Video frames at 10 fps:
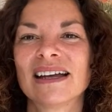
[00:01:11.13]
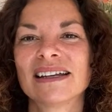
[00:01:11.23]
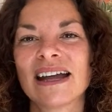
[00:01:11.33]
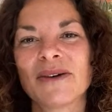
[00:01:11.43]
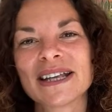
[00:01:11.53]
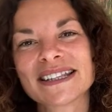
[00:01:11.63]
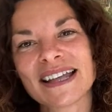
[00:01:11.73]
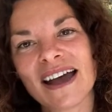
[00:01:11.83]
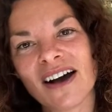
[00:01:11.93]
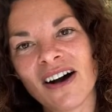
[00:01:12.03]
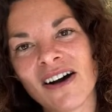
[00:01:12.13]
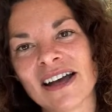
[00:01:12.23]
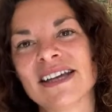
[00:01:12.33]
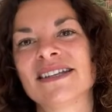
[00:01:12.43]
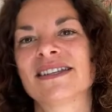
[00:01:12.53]
Now, it's their
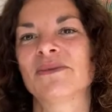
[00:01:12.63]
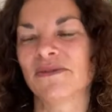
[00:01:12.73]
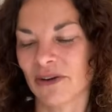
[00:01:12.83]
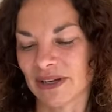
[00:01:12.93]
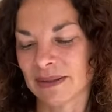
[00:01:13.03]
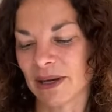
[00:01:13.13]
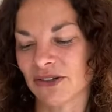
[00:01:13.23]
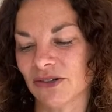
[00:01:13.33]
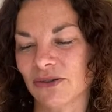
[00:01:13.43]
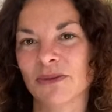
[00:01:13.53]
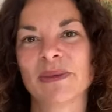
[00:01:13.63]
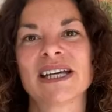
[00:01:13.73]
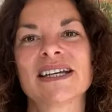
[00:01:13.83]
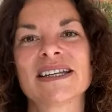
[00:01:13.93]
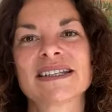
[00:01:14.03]
eyes that were very special
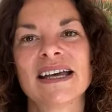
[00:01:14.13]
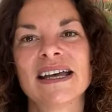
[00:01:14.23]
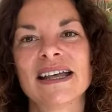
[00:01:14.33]
because